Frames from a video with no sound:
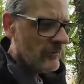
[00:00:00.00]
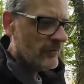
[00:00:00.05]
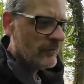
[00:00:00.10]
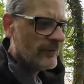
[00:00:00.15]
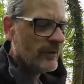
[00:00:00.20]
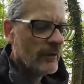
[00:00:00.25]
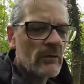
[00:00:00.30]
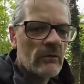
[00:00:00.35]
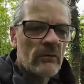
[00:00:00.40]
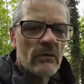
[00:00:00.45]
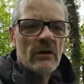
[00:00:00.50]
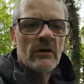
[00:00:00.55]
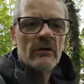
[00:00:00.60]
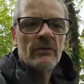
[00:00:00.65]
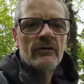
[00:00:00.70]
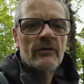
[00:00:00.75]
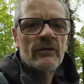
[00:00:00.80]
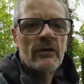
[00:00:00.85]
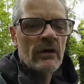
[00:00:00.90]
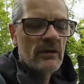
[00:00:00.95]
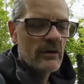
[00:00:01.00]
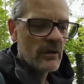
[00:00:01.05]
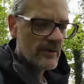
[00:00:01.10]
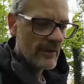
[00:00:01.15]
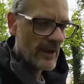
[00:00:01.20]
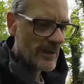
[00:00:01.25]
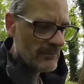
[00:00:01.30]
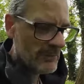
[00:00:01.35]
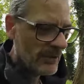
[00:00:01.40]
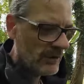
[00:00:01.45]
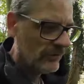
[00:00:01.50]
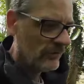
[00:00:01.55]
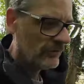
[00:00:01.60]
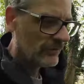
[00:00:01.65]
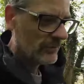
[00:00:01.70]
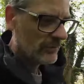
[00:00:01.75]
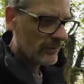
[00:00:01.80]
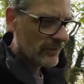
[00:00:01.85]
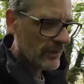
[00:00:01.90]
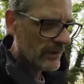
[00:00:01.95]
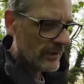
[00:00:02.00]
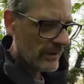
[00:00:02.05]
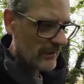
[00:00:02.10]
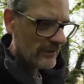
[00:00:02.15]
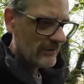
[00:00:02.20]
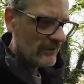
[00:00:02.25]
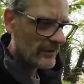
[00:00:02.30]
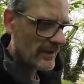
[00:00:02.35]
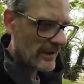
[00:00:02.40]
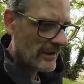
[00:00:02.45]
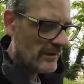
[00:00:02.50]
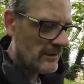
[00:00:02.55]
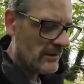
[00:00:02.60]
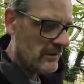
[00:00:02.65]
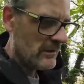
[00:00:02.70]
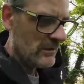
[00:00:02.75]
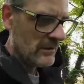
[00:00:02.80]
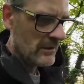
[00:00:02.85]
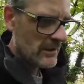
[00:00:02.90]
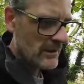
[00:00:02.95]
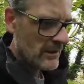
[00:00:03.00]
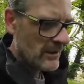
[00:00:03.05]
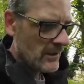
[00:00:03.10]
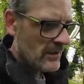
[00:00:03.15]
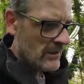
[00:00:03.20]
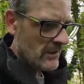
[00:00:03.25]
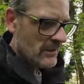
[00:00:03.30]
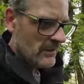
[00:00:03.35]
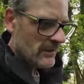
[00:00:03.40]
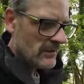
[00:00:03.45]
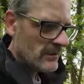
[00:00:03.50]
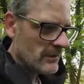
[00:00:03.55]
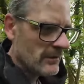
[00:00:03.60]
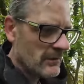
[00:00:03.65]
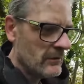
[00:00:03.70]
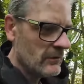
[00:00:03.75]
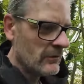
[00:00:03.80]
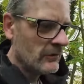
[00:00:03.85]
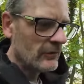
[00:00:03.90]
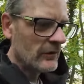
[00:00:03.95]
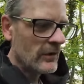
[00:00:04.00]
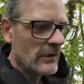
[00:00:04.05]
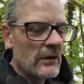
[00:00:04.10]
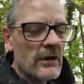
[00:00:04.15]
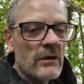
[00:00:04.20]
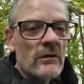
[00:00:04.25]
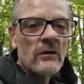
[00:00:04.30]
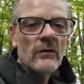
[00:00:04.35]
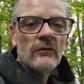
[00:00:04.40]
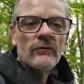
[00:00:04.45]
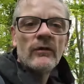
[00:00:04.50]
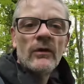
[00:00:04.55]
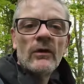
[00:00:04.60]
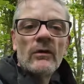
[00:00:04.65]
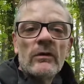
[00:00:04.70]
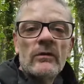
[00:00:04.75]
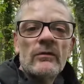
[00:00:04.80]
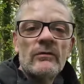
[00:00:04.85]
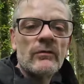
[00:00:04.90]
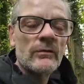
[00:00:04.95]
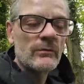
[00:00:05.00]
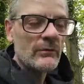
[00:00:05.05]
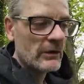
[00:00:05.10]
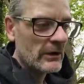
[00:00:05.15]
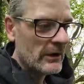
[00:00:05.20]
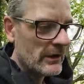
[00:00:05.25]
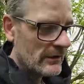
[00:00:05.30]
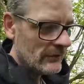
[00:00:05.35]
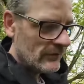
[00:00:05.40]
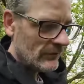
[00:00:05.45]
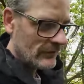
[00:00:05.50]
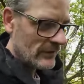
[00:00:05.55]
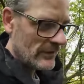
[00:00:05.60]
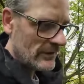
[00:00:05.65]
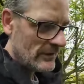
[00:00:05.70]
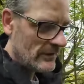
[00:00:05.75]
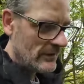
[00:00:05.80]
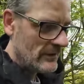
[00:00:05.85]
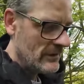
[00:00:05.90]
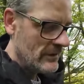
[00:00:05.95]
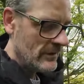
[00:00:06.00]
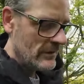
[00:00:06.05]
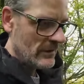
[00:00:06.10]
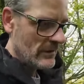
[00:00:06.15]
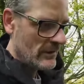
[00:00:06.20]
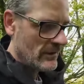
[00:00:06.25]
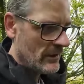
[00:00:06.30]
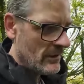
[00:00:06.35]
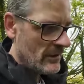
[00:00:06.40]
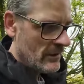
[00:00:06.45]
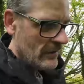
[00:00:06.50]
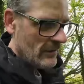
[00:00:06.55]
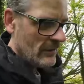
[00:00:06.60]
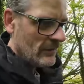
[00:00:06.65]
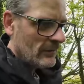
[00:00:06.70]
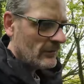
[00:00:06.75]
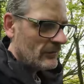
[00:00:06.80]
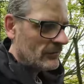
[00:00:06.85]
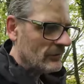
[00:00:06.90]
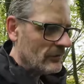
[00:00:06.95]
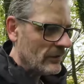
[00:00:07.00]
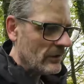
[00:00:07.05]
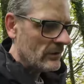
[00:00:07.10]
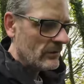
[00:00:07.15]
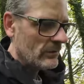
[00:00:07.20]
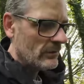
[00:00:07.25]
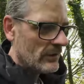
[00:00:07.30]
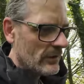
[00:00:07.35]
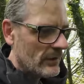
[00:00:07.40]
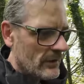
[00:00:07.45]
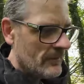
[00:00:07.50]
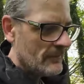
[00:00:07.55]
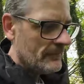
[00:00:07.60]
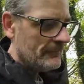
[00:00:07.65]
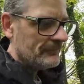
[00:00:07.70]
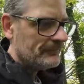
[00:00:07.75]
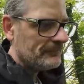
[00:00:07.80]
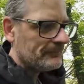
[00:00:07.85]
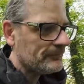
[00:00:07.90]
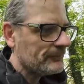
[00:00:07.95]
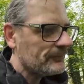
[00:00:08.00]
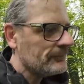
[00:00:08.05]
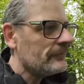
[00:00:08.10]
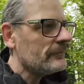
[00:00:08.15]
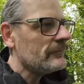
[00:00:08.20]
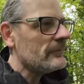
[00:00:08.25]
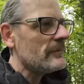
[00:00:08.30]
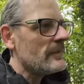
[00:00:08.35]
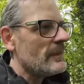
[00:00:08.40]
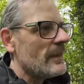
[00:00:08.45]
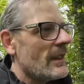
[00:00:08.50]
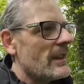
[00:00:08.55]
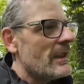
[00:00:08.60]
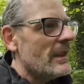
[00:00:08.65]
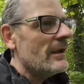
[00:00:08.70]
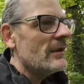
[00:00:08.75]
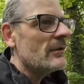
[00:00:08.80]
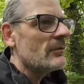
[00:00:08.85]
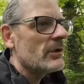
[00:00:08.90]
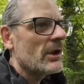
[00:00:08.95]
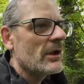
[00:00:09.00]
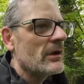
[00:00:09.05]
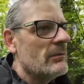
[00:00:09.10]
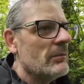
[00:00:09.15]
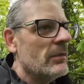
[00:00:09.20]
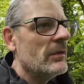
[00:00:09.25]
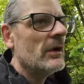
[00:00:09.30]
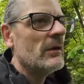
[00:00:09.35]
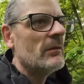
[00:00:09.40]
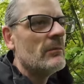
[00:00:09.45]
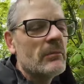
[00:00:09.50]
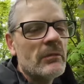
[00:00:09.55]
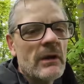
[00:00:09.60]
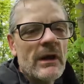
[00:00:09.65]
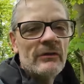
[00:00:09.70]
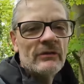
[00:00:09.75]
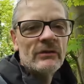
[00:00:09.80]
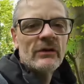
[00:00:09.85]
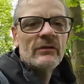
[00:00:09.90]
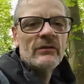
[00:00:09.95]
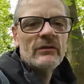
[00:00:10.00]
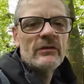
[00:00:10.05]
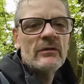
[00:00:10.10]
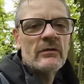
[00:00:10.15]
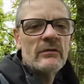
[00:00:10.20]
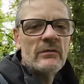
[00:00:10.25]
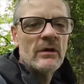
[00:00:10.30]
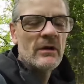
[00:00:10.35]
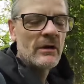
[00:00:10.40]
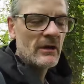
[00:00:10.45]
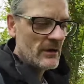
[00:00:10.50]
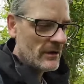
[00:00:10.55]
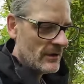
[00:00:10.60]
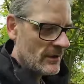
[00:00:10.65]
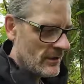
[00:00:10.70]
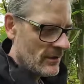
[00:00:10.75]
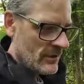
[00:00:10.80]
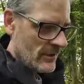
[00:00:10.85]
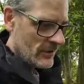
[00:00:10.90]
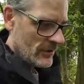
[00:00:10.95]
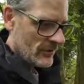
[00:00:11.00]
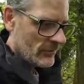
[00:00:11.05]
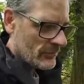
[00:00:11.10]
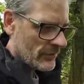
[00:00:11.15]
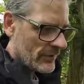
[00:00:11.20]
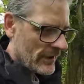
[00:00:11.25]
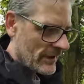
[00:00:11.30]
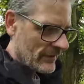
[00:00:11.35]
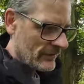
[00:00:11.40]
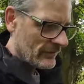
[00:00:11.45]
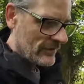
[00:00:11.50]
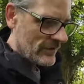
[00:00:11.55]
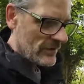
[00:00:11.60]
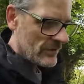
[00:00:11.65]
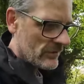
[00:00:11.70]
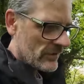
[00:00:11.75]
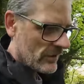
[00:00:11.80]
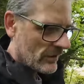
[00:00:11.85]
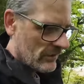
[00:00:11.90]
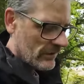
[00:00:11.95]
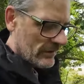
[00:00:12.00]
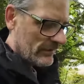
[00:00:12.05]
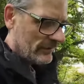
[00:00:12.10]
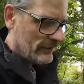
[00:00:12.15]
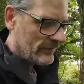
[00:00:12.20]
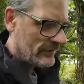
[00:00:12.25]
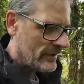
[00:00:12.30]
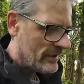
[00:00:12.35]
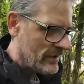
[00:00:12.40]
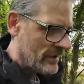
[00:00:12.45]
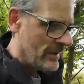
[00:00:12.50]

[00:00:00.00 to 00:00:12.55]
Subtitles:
photographed that much from what I can tell. Certainly not vlogged from what I can see. So yeah, it'll be a pleasure to bring it to you guys.